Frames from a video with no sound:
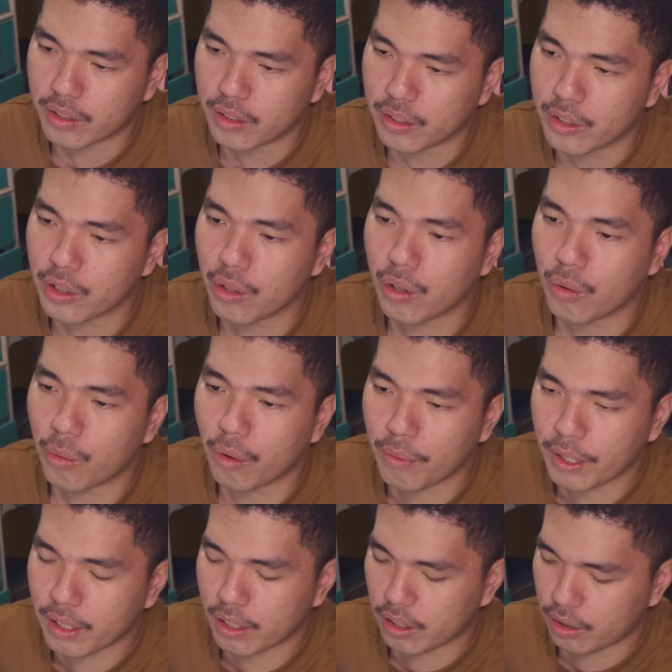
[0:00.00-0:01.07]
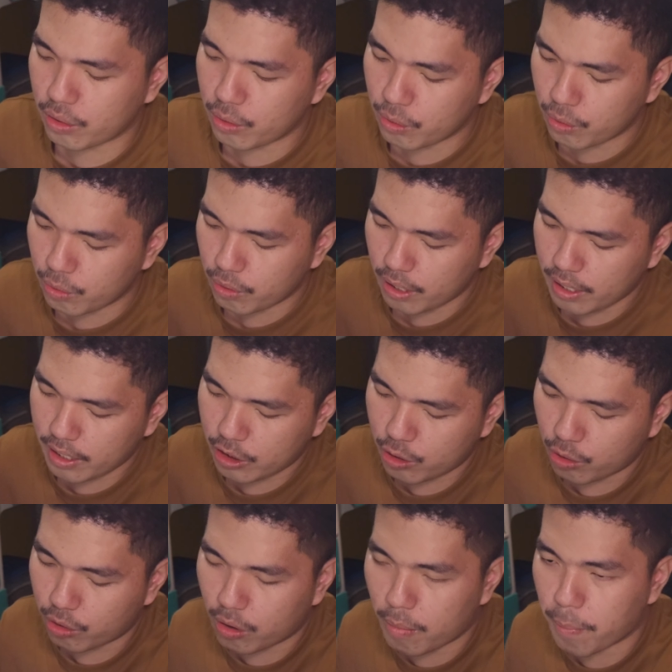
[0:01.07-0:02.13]
So what we're gonna do is to
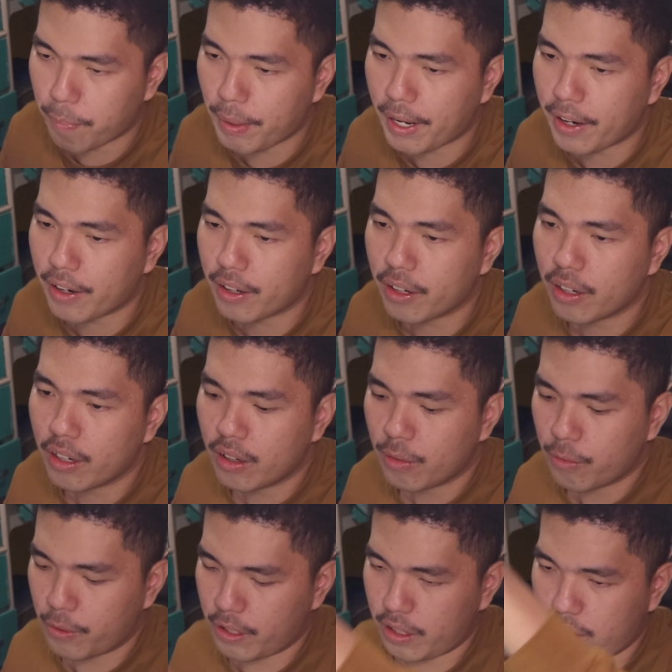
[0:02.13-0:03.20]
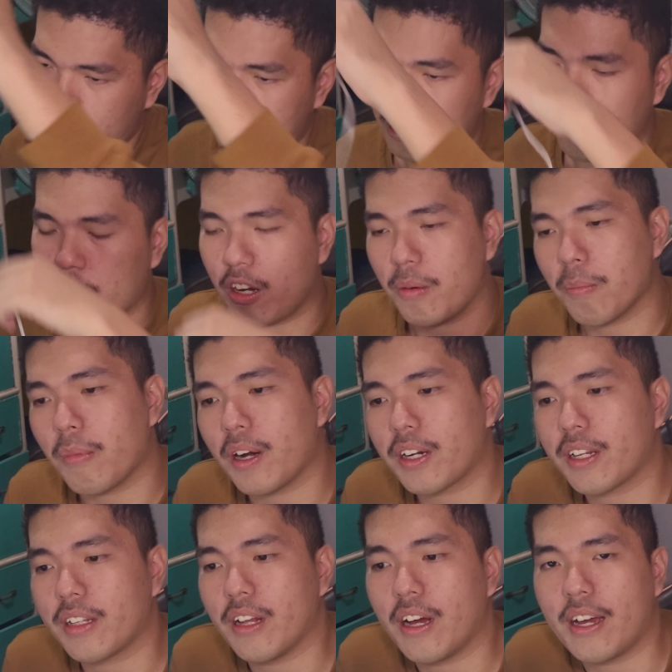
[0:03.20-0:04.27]
compare with the current
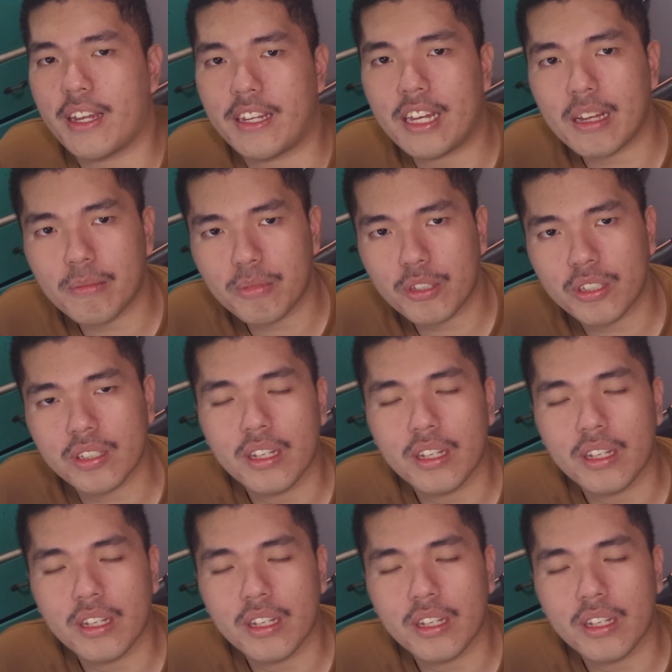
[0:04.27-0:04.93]
market IEMs,